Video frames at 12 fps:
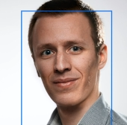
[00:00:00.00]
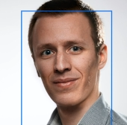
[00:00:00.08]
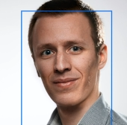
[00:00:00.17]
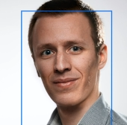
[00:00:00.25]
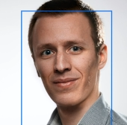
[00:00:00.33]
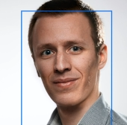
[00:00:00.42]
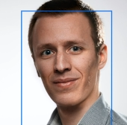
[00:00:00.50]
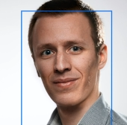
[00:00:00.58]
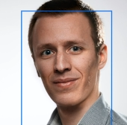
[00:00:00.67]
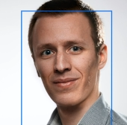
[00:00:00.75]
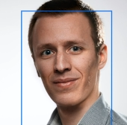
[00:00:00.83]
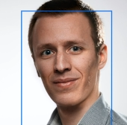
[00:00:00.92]

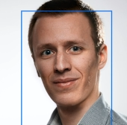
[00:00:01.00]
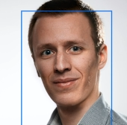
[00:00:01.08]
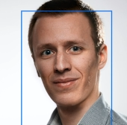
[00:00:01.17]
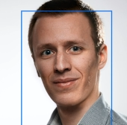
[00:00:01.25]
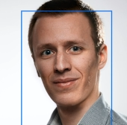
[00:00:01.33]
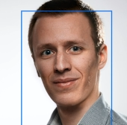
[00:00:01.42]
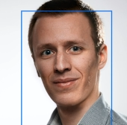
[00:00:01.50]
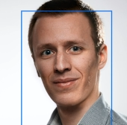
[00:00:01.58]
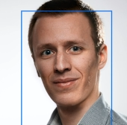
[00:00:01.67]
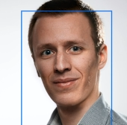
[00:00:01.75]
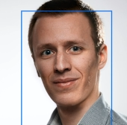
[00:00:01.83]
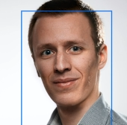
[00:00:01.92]

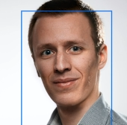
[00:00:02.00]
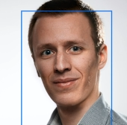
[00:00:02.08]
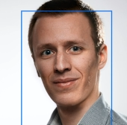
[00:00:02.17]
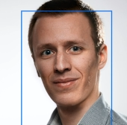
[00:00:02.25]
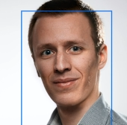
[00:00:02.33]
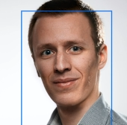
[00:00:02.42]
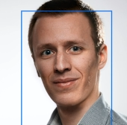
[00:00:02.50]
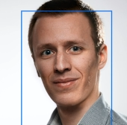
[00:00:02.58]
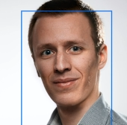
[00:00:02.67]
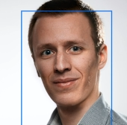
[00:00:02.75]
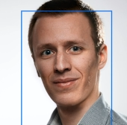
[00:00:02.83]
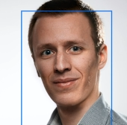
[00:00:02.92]

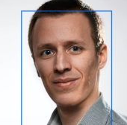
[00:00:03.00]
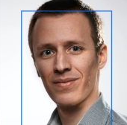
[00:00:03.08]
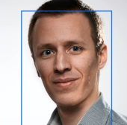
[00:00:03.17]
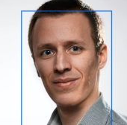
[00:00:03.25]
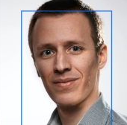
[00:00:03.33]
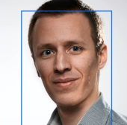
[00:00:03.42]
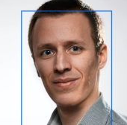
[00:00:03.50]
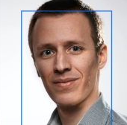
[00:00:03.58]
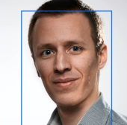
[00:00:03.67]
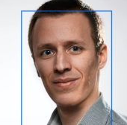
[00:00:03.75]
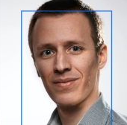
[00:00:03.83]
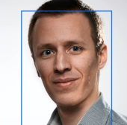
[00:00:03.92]

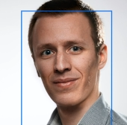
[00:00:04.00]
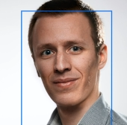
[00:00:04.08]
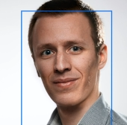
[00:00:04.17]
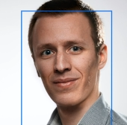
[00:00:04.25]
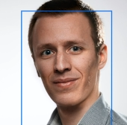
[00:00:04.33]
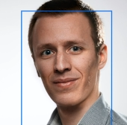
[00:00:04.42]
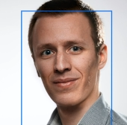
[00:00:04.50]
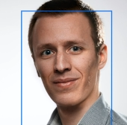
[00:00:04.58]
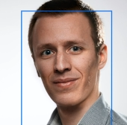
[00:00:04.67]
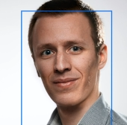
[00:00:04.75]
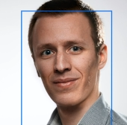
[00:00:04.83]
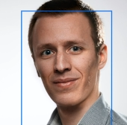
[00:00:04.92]

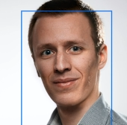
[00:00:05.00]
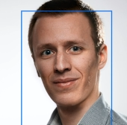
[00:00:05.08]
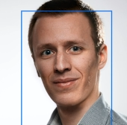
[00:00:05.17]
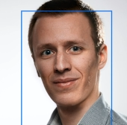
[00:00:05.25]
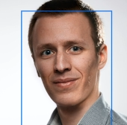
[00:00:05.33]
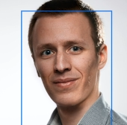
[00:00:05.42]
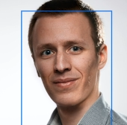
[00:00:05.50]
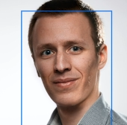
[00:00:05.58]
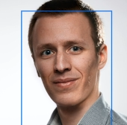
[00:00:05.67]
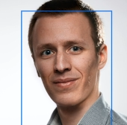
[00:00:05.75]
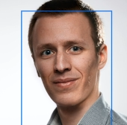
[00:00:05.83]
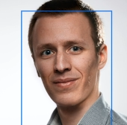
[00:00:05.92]

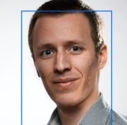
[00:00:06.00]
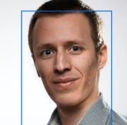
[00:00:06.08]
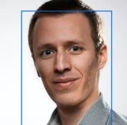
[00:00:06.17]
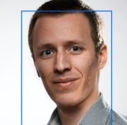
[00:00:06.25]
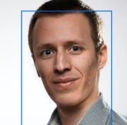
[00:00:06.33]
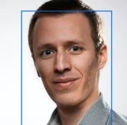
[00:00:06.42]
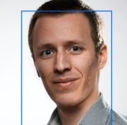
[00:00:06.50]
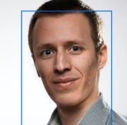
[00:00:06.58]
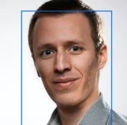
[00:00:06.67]
No one is speaking in this clip.